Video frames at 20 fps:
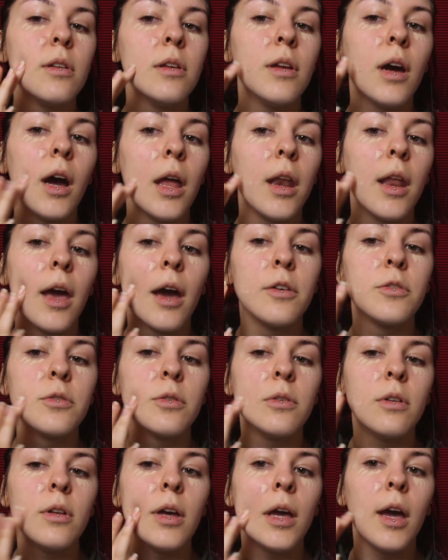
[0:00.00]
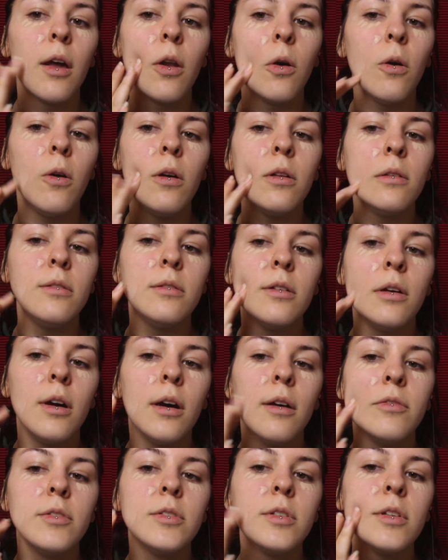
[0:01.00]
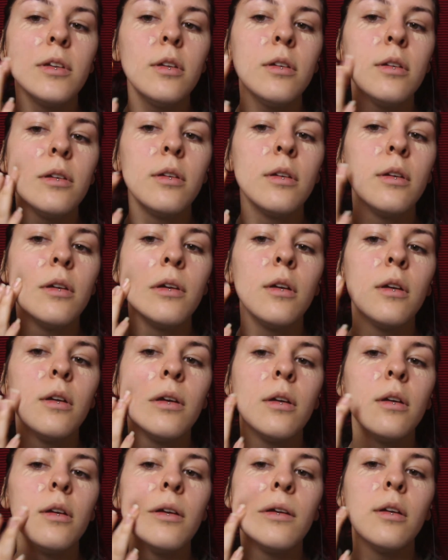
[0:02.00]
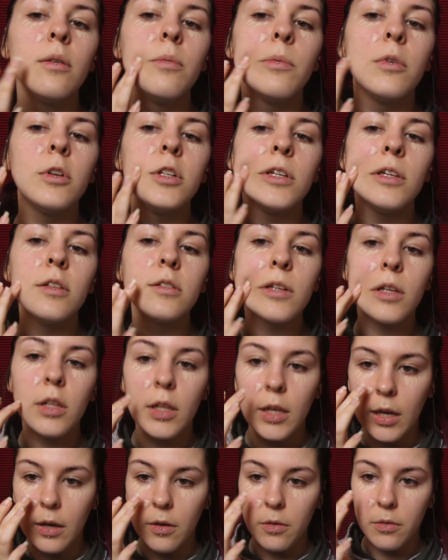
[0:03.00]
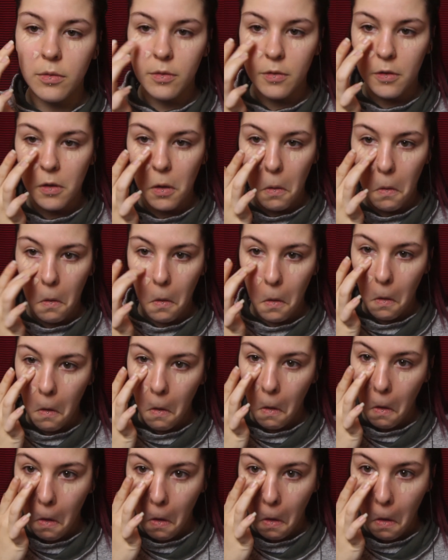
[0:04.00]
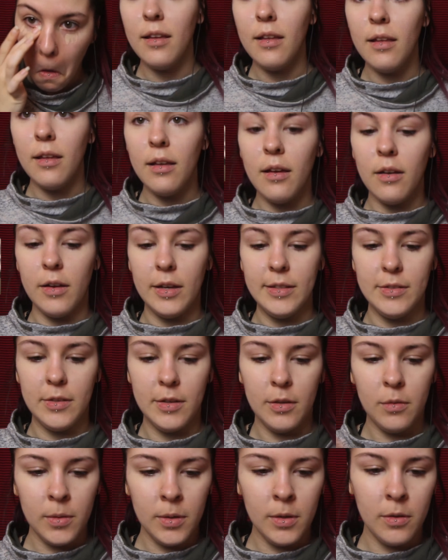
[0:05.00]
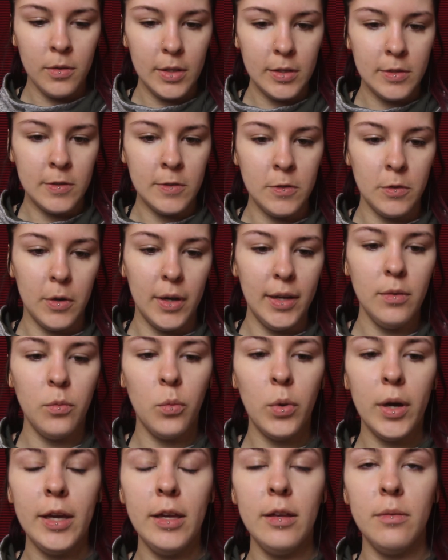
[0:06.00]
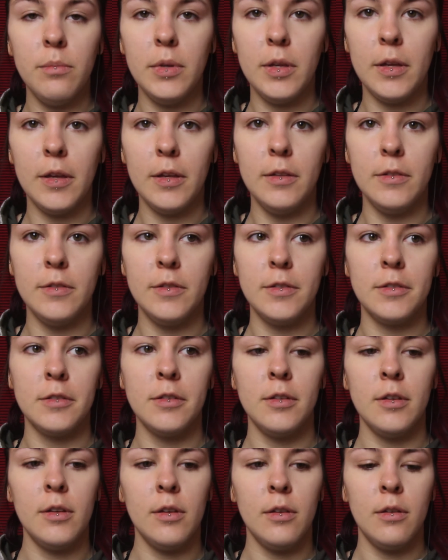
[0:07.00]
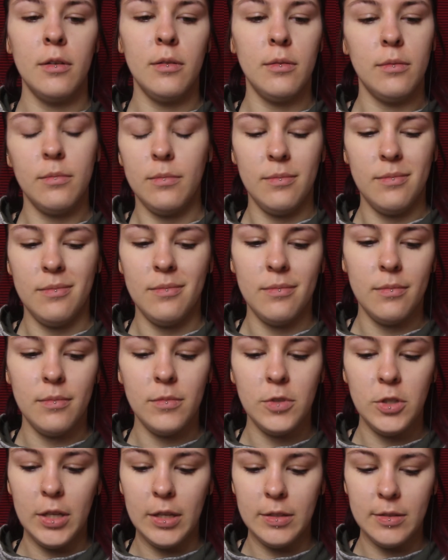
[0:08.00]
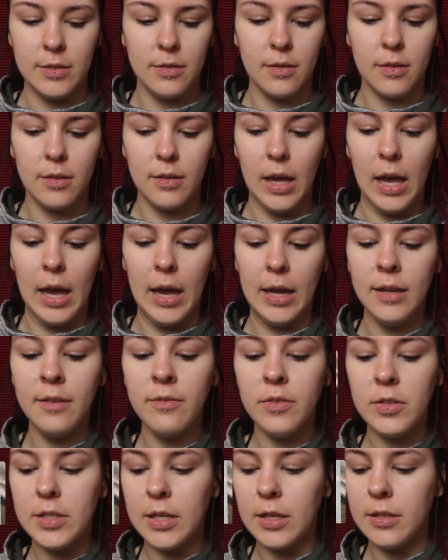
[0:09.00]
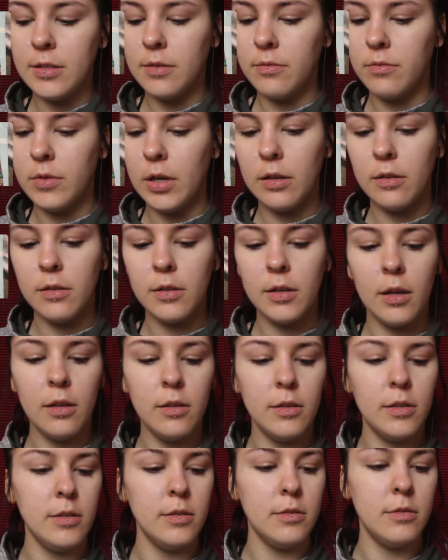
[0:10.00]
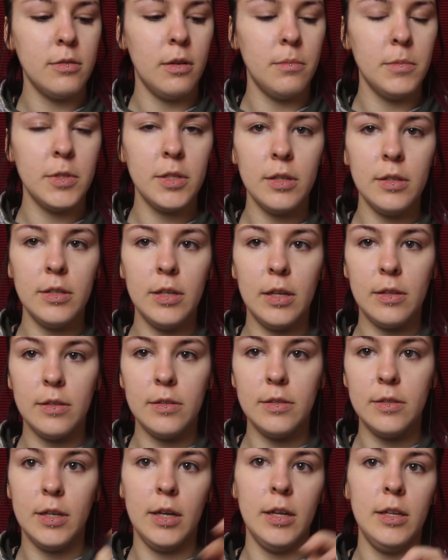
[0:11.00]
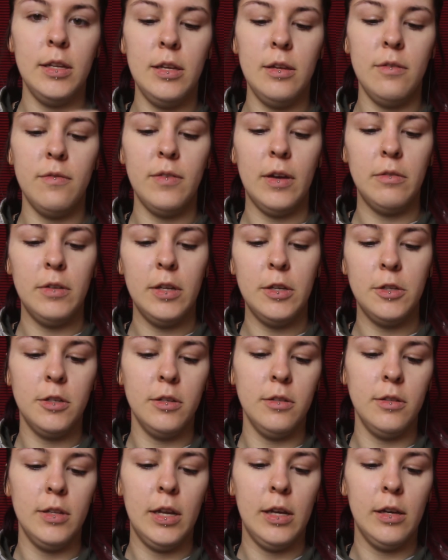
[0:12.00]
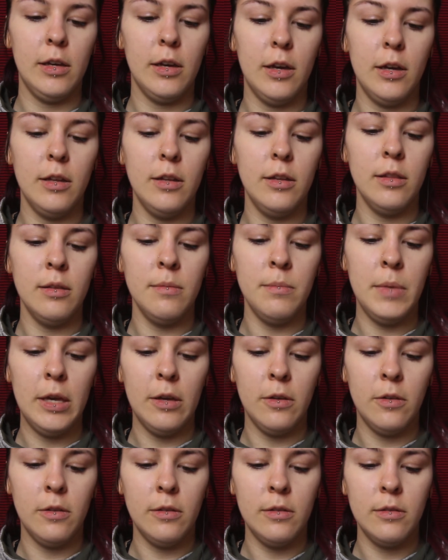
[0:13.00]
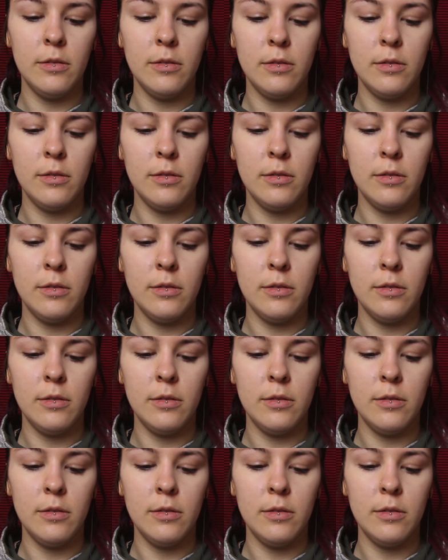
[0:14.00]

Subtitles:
not natural at all, obviously. But she is a clown, so. Alright, so I don't want to go like straight white because she has kind of a tint of regular color, so I'm just gonna take this tiny foundation that I got in the mail